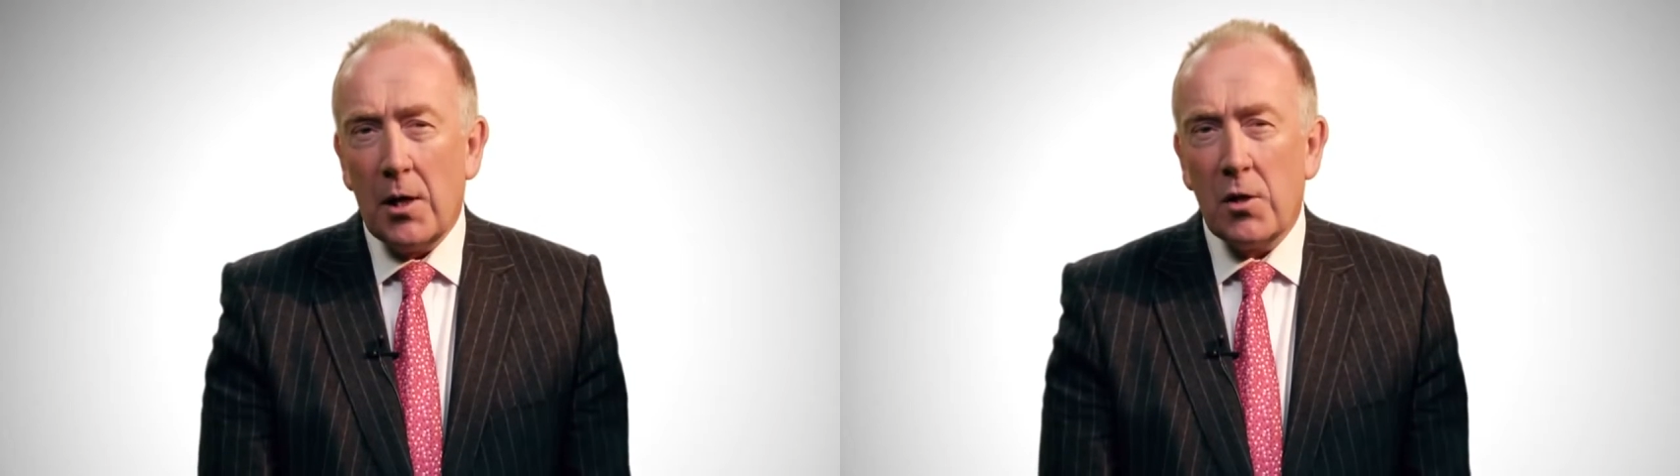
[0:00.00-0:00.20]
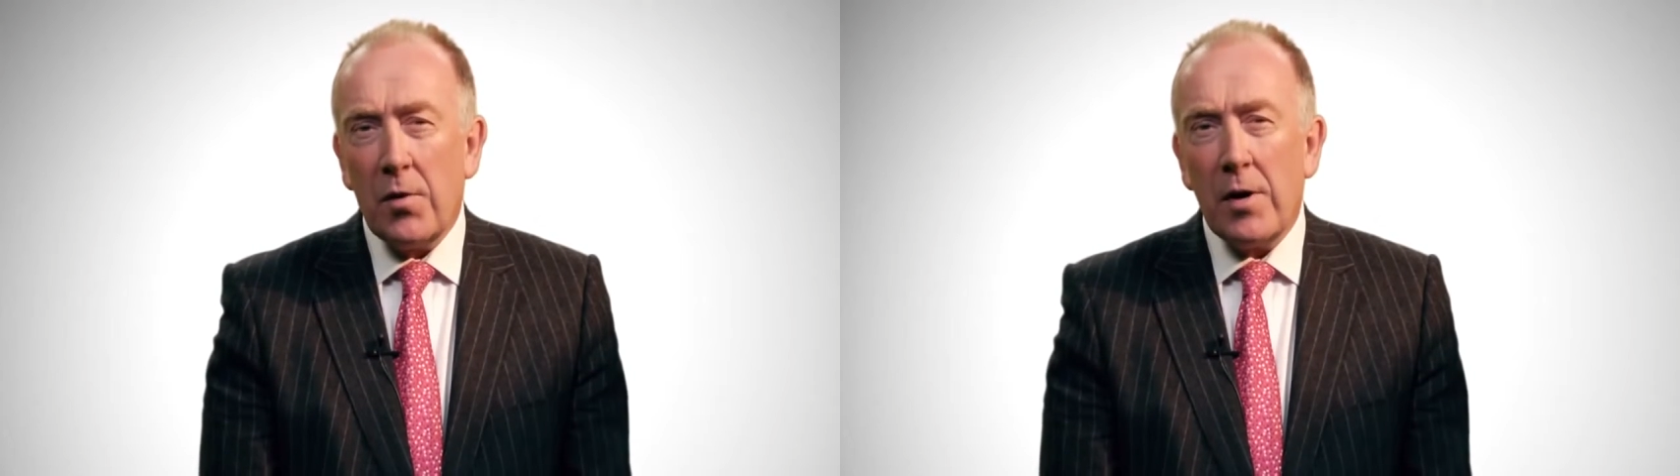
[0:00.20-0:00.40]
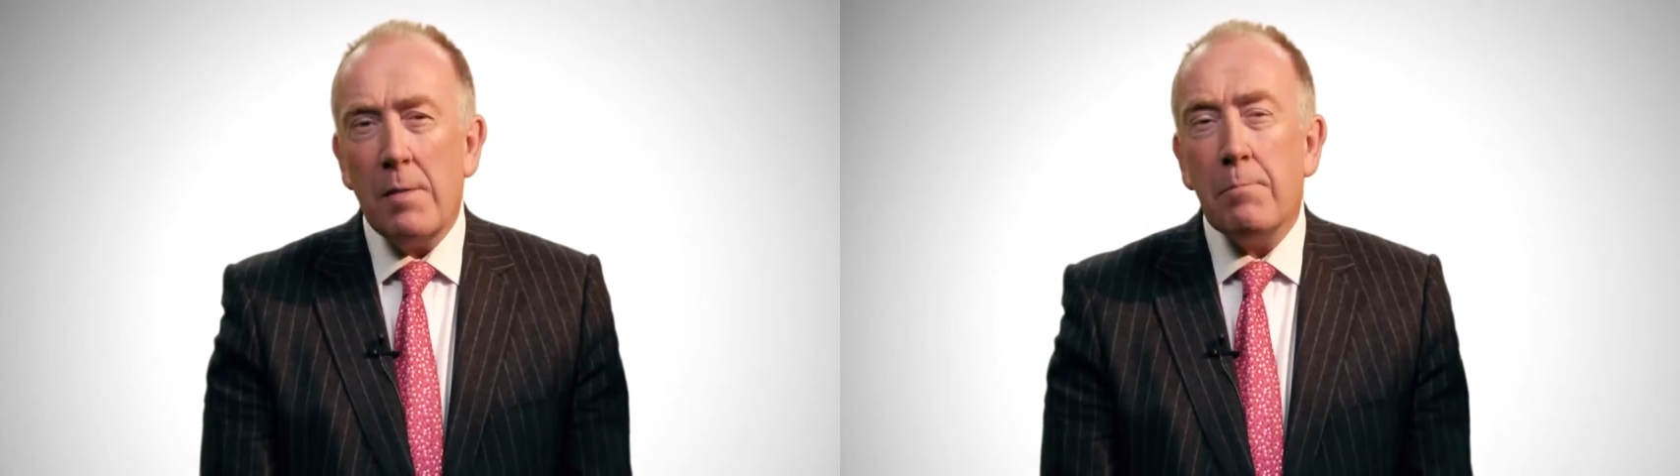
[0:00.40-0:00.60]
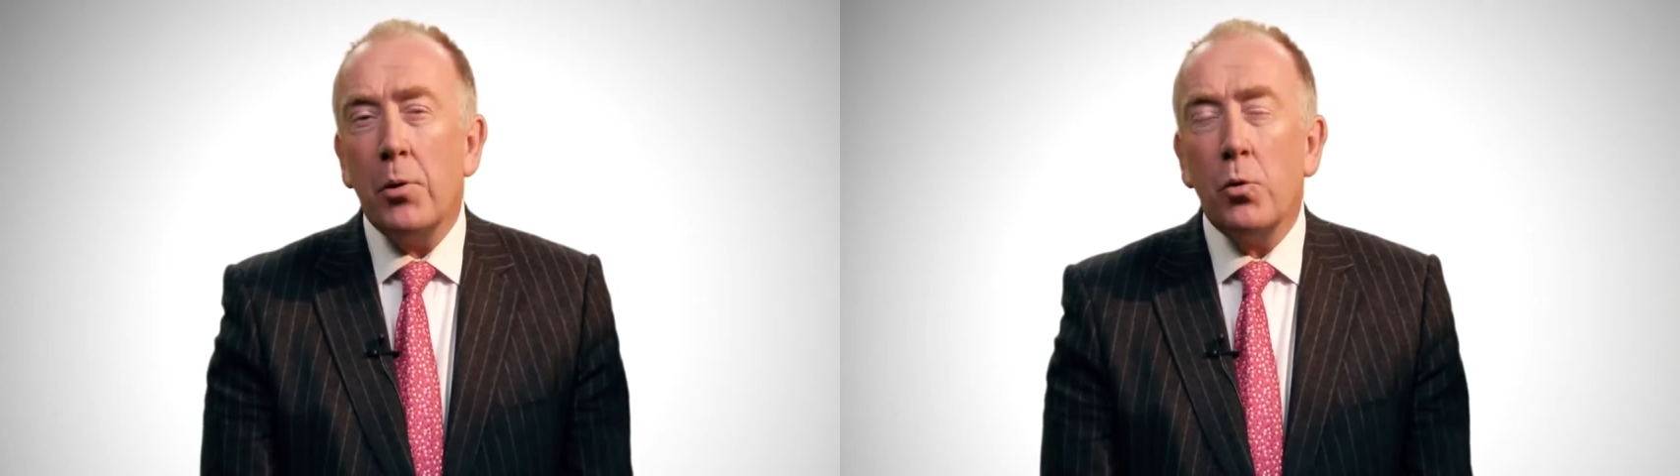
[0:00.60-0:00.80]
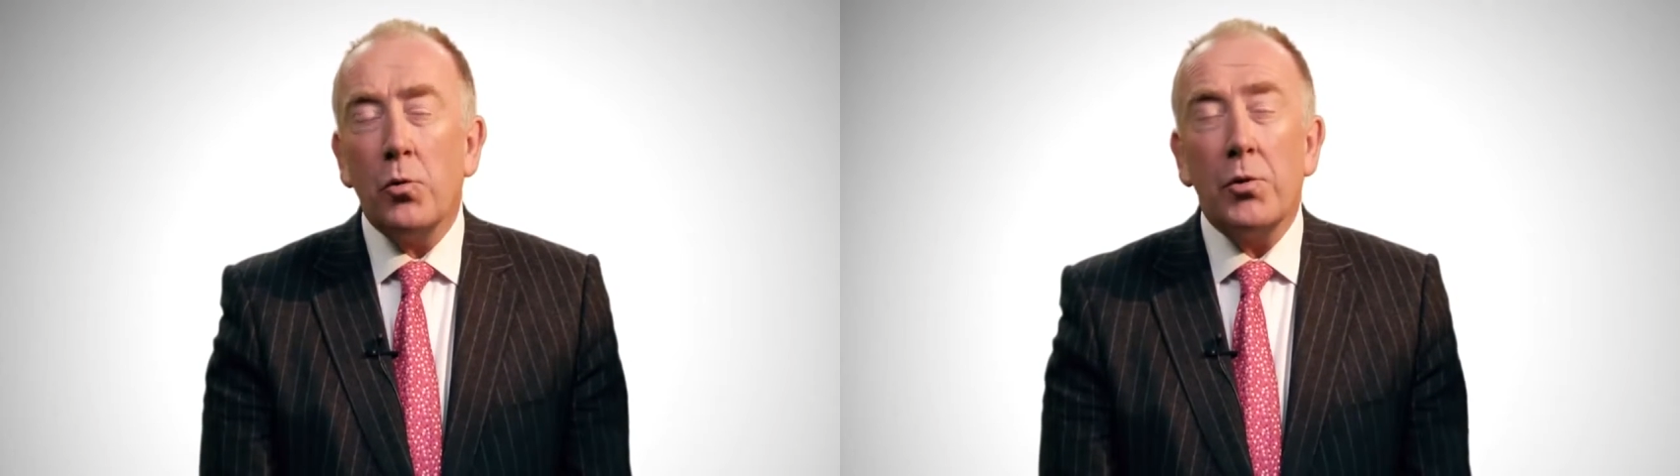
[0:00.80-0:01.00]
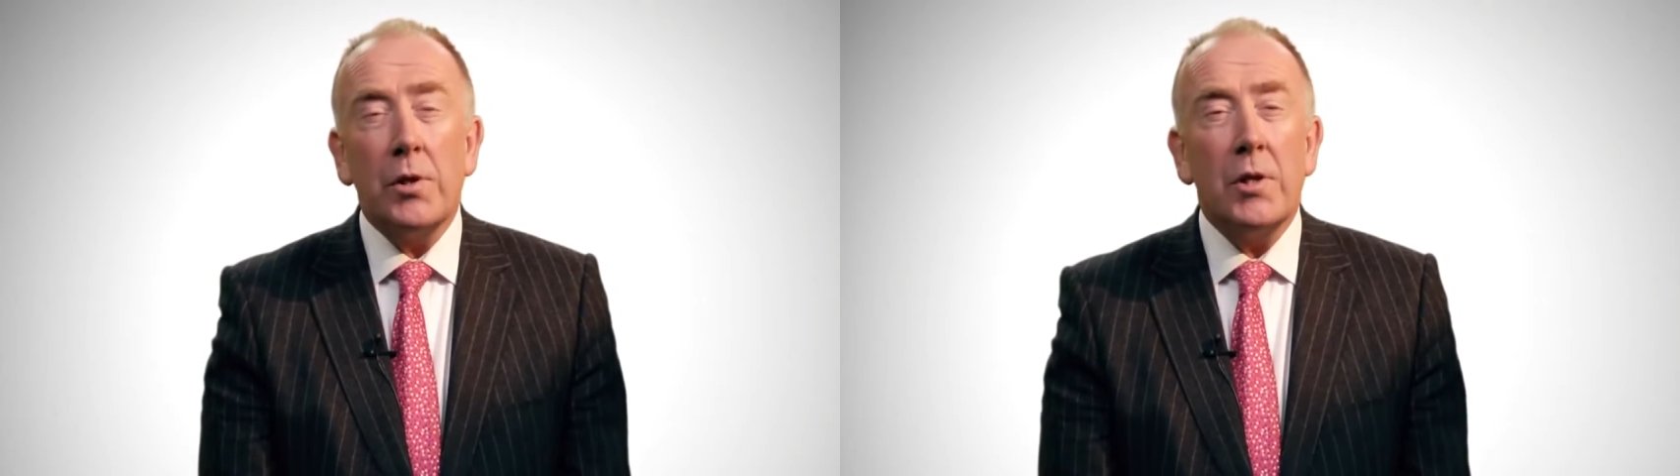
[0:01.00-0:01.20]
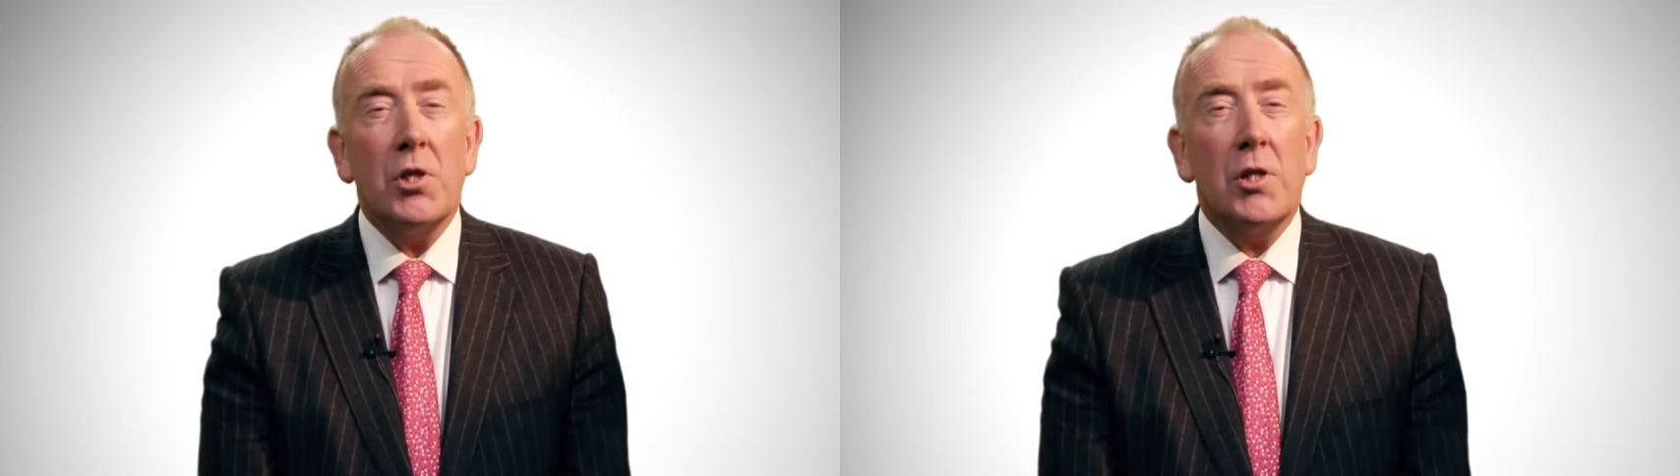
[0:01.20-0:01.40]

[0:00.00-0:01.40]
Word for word: as a very important and